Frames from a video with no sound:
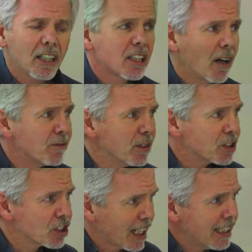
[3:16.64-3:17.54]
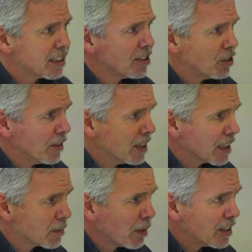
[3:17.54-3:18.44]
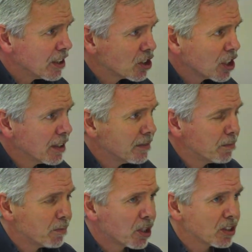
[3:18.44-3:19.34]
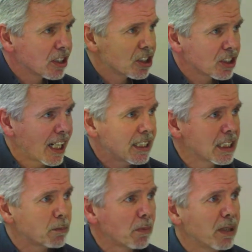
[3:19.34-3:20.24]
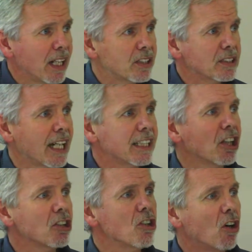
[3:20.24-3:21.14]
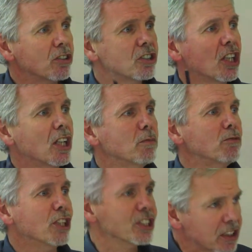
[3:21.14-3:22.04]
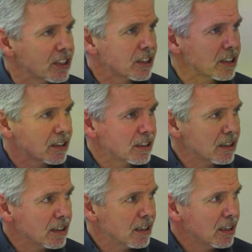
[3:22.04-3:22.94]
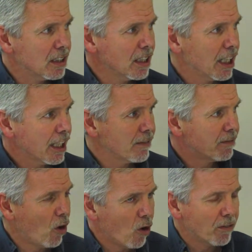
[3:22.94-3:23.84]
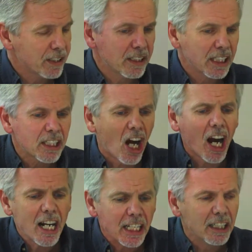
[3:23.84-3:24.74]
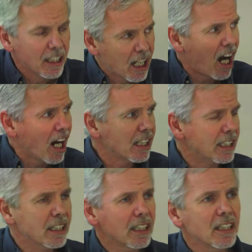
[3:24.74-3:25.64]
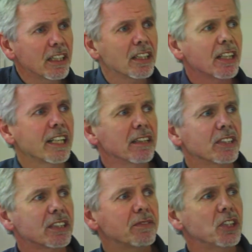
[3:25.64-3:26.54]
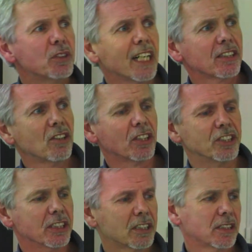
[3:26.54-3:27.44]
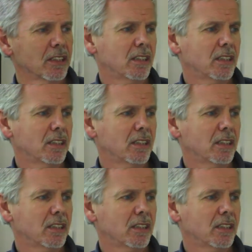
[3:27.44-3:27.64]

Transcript: come from state-driven expenditure because the state is prepared to take the long-term risks involved in these highly, highly innovative new technologies.